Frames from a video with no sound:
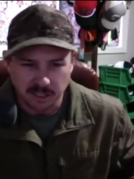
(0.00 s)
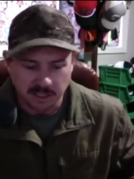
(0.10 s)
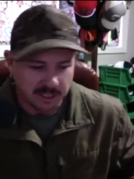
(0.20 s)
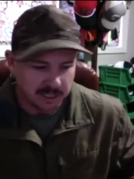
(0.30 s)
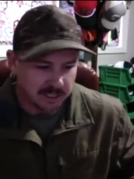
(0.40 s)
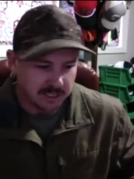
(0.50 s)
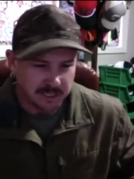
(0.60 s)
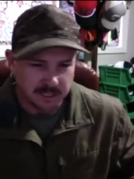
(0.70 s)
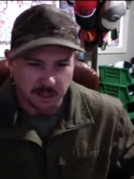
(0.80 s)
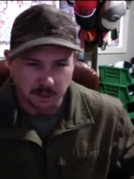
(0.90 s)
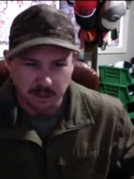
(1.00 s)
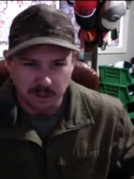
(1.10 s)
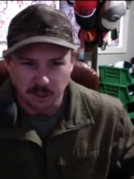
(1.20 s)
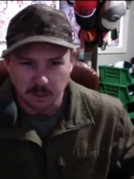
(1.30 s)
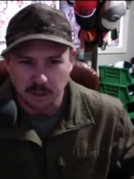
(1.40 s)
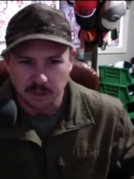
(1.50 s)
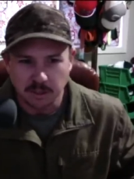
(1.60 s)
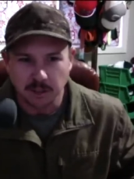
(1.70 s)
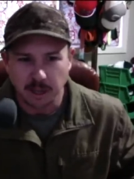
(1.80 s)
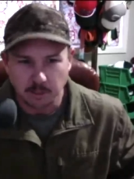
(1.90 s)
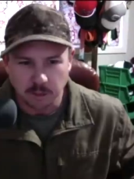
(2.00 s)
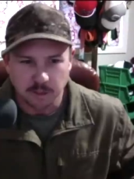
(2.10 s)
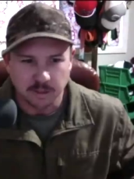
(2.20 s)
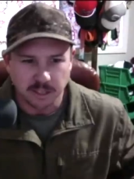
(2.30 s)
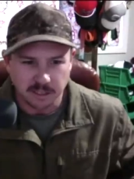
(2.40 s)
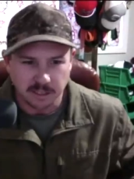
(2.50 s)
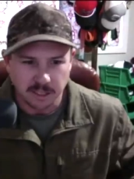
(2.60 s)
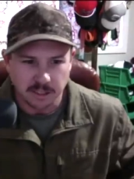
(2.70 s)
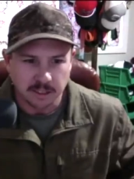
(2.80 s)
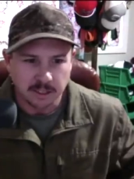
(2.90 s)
It, it's always a little bit of a crapshoot down here.